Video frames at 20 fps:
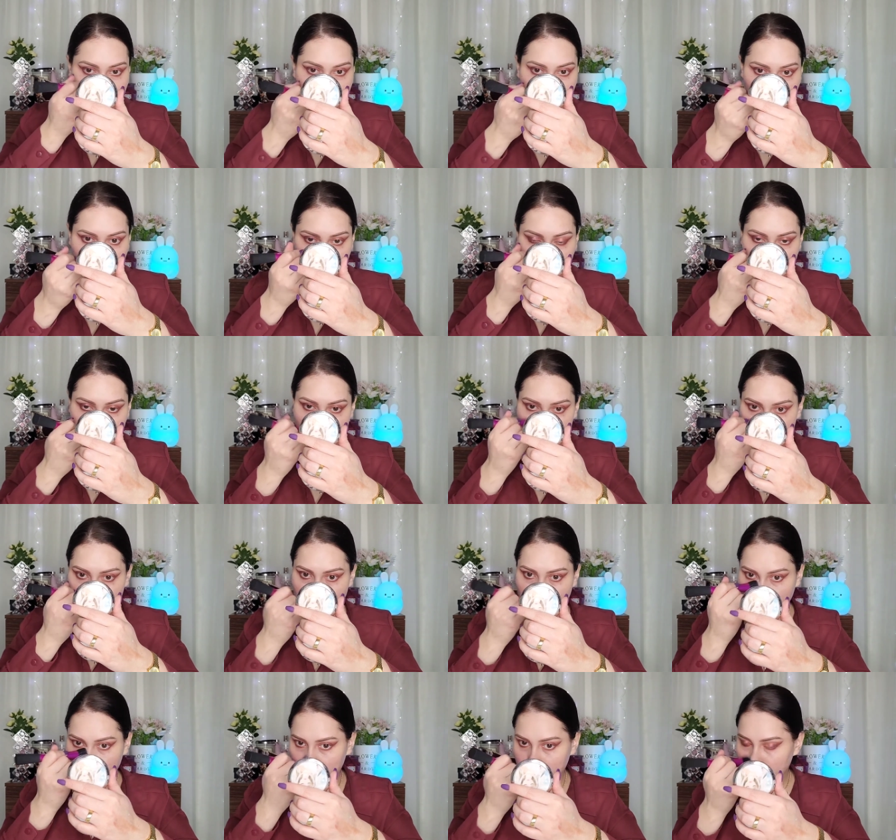So it's
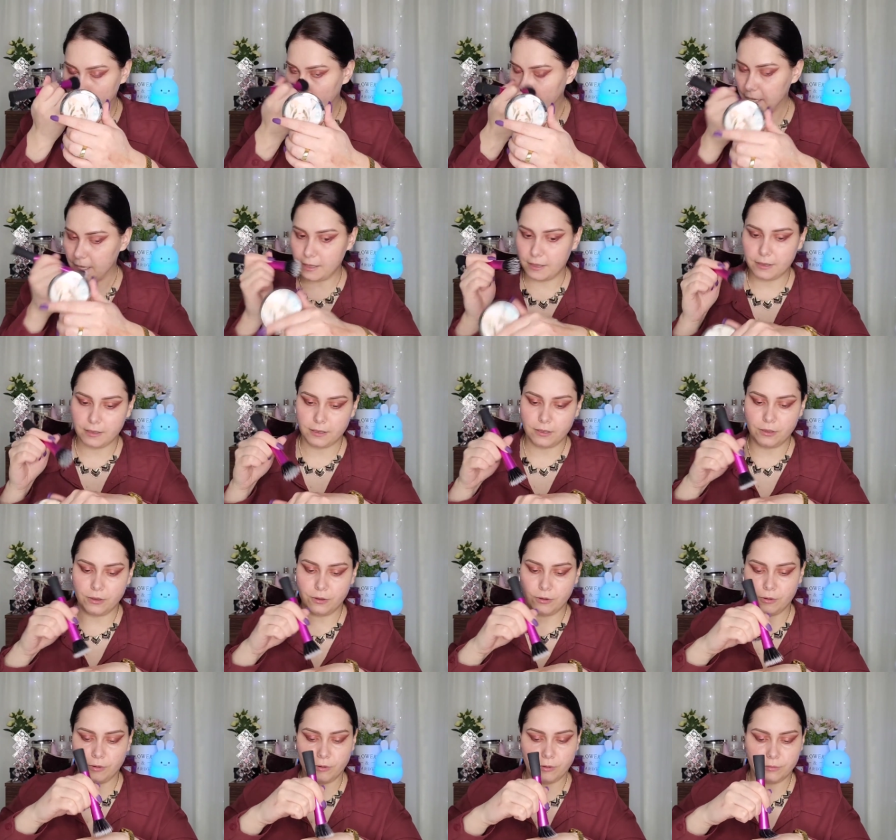gonna make
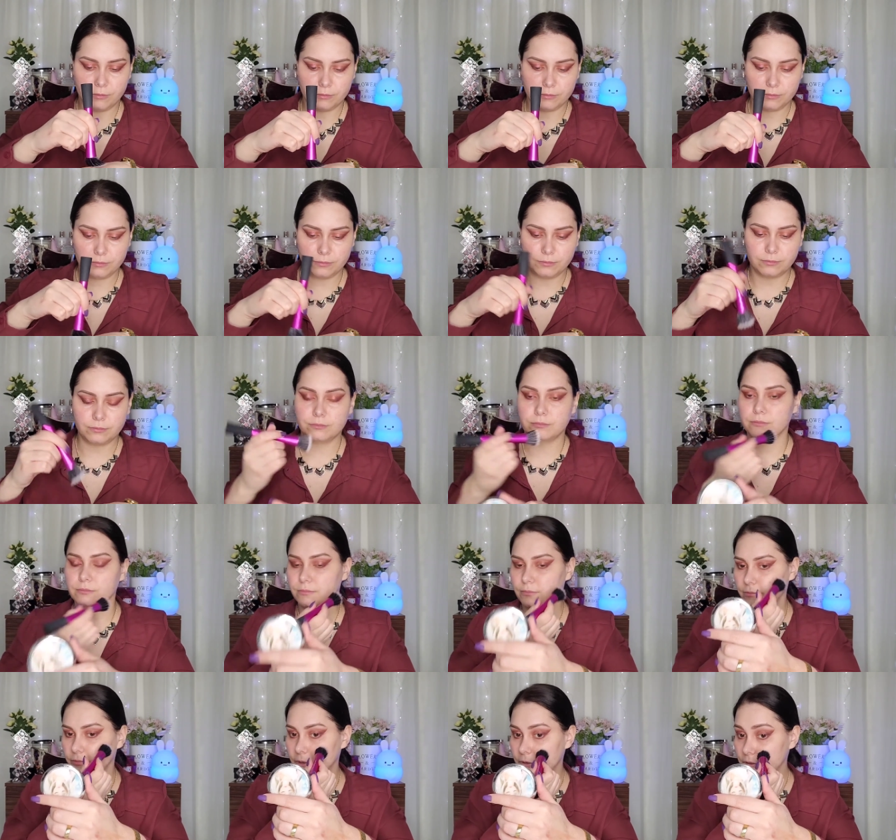your
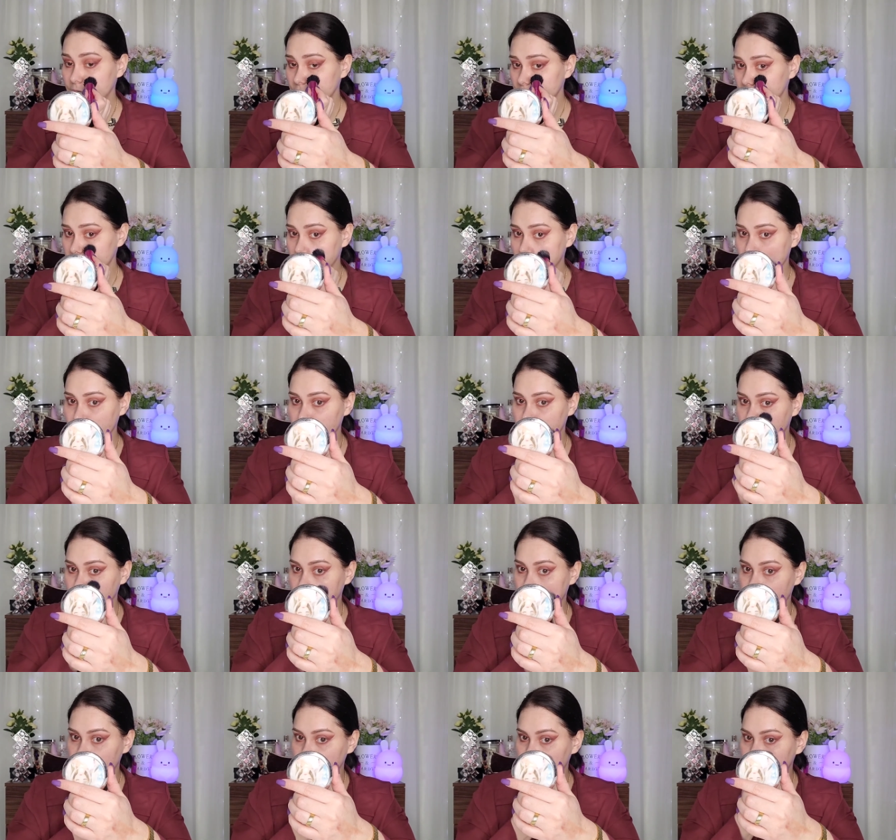foundation actually
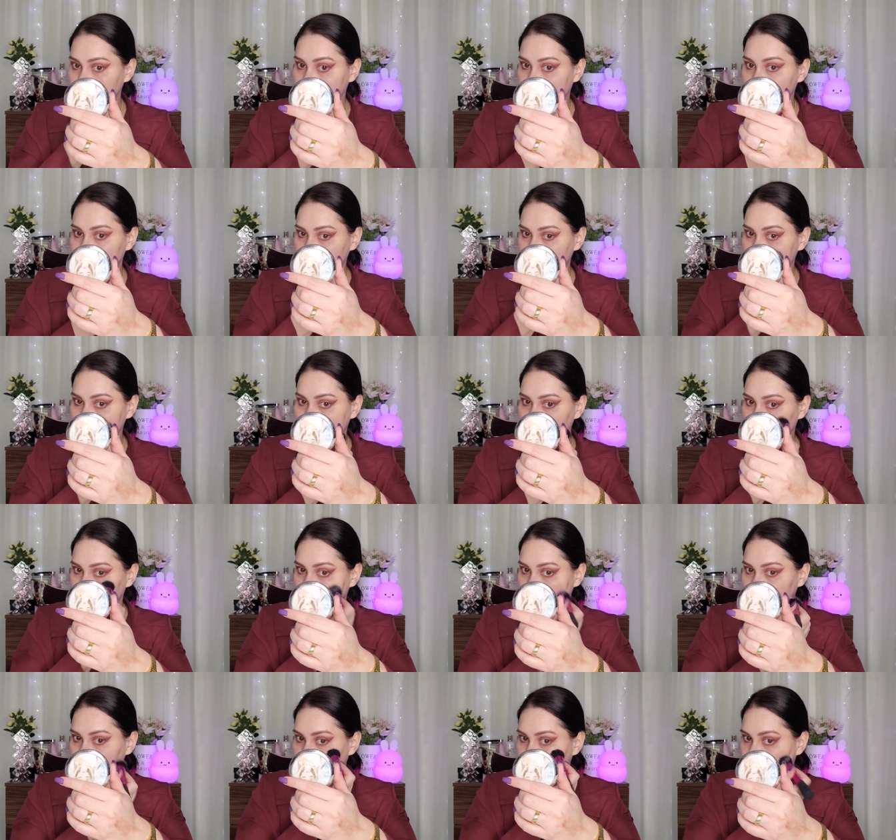looks
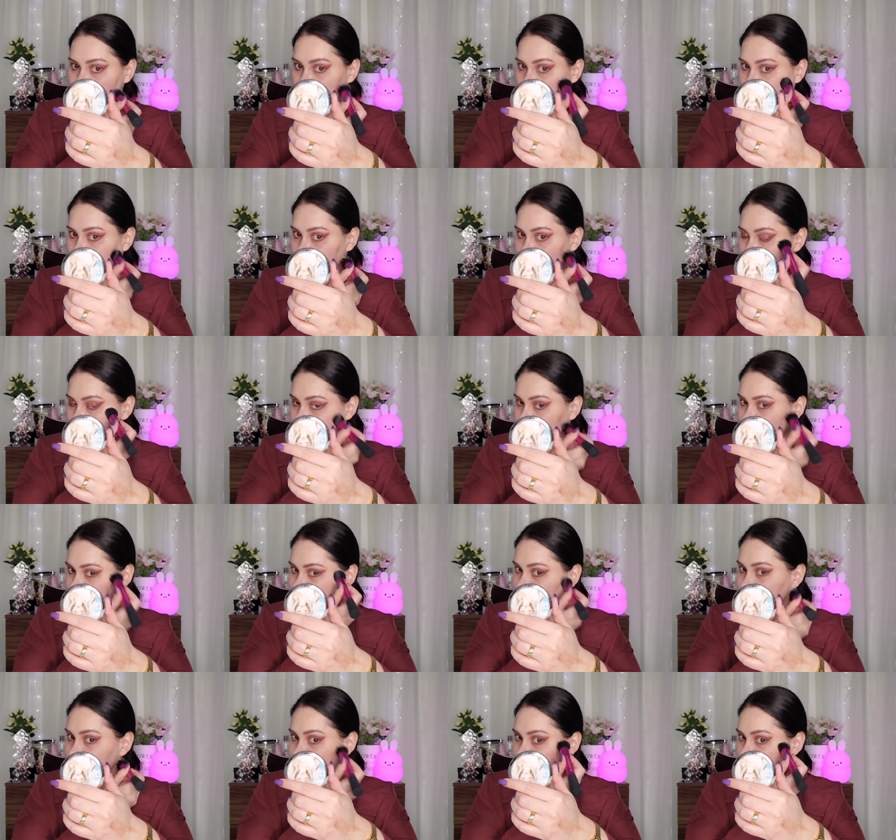better on the
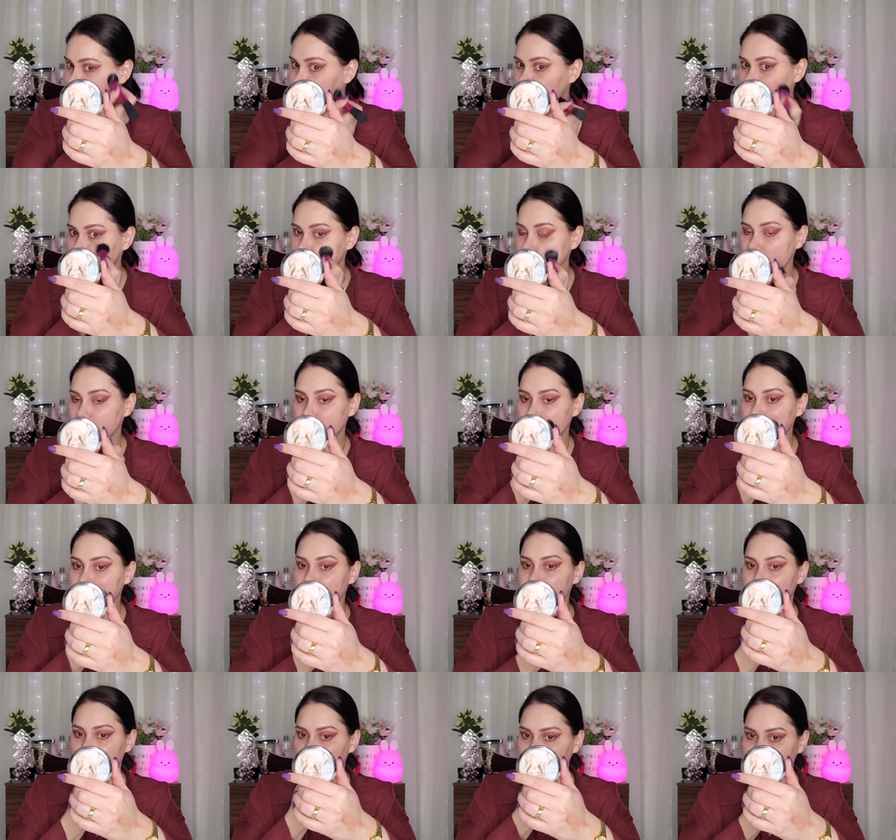skin and grips
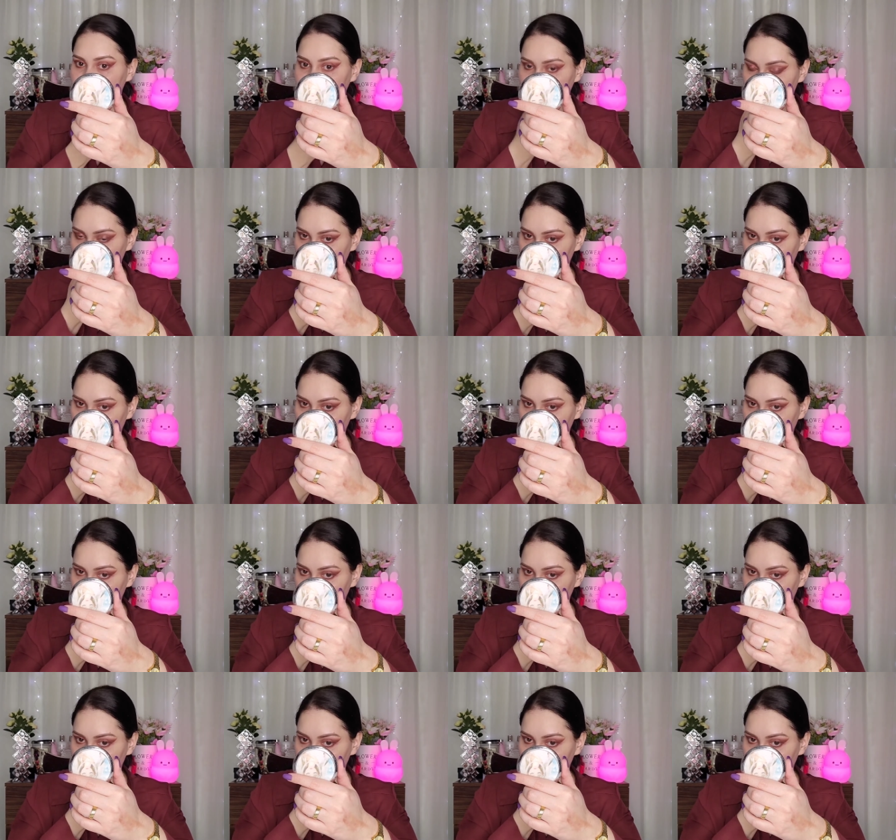better.